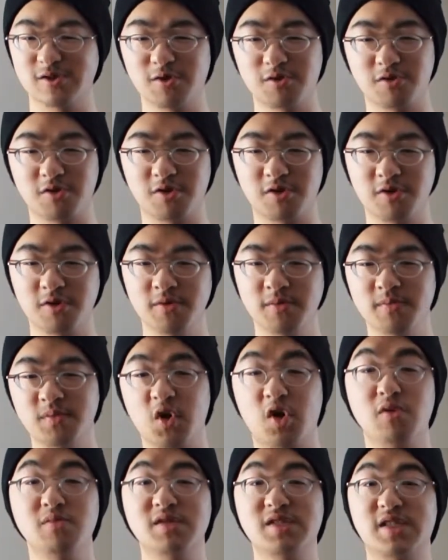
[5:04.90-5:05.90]
local
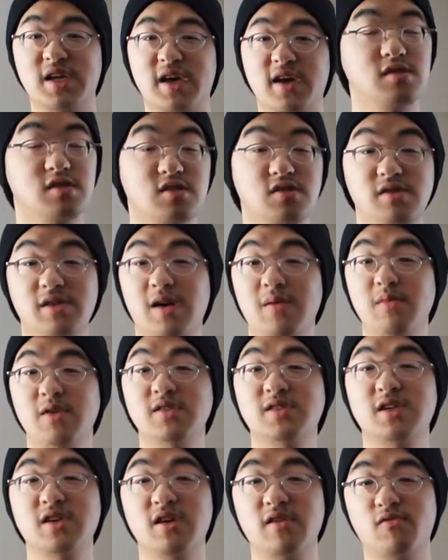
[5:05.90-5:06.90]
homestay. So that
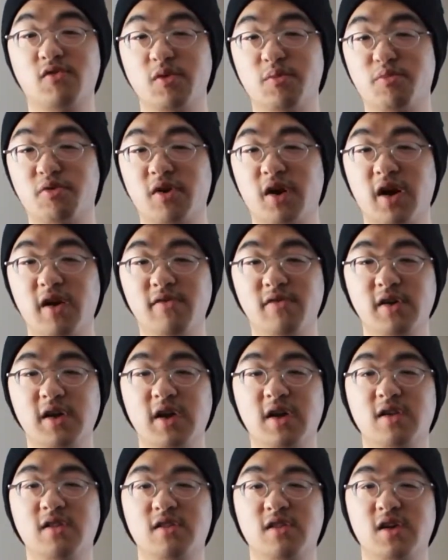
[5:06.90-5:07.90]
means that you have deprived
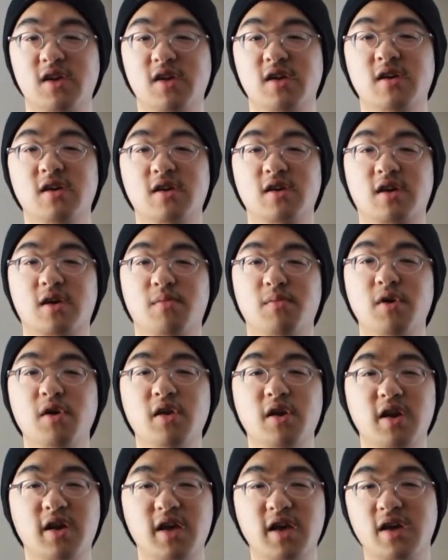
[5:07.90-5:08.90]
the
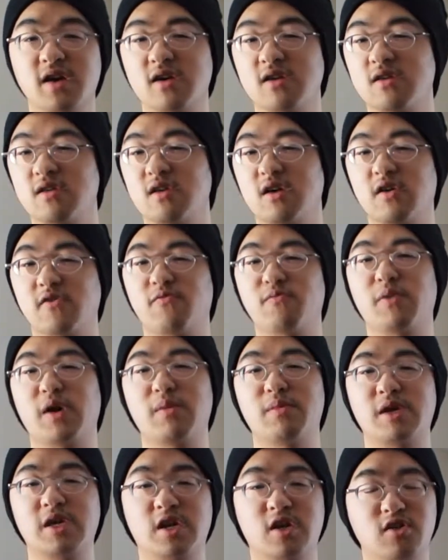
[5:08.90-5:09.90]
community of
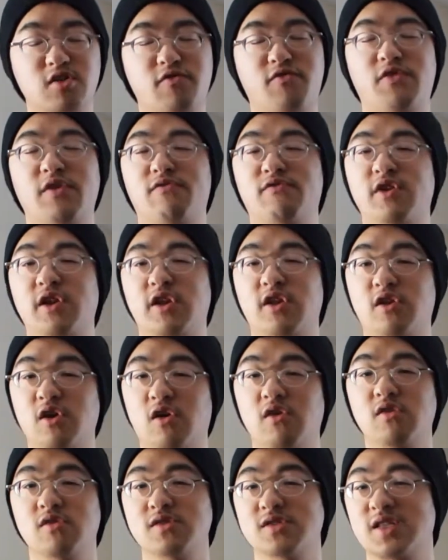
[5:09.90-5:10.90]
maybe another
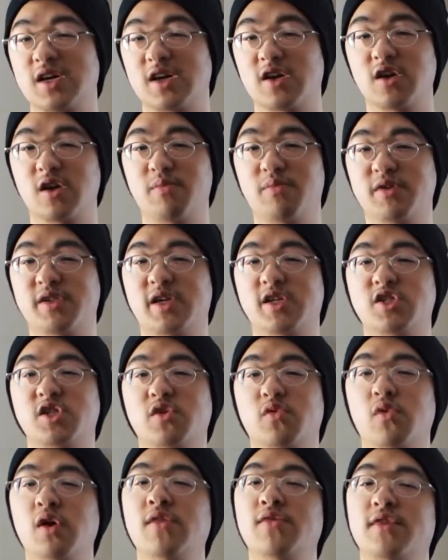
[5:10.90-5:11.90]
$50 that could have
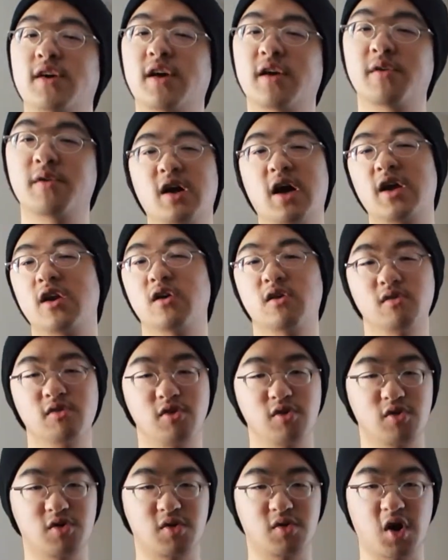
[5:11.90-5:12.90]
potentially went there. I know
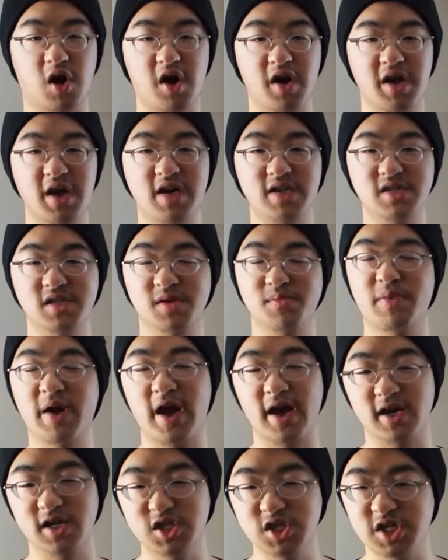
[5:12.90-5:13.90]
you got it as a
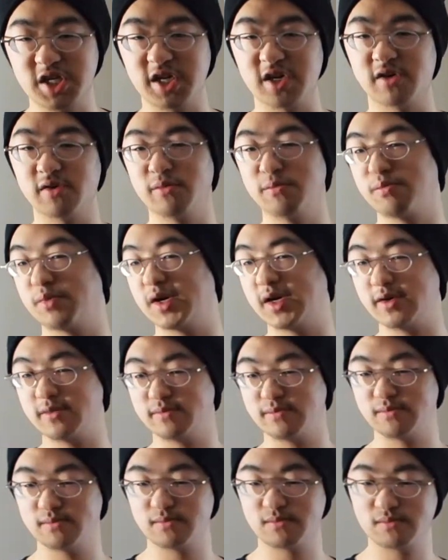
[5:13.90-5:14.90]
package deal, but
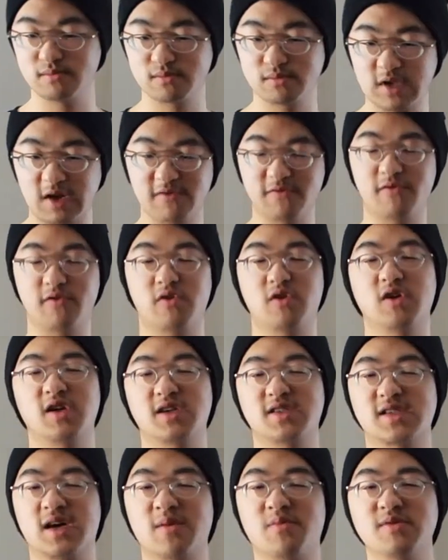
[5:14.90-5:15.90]
for
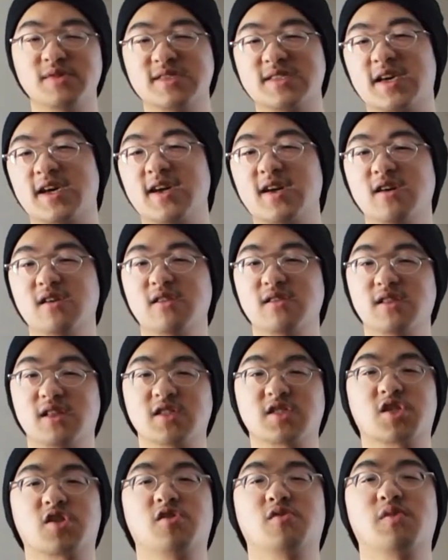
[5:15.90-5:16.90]
example's sake,
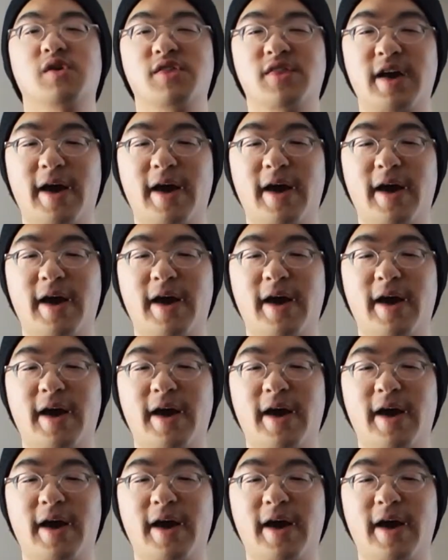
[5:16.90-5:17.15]
let's go with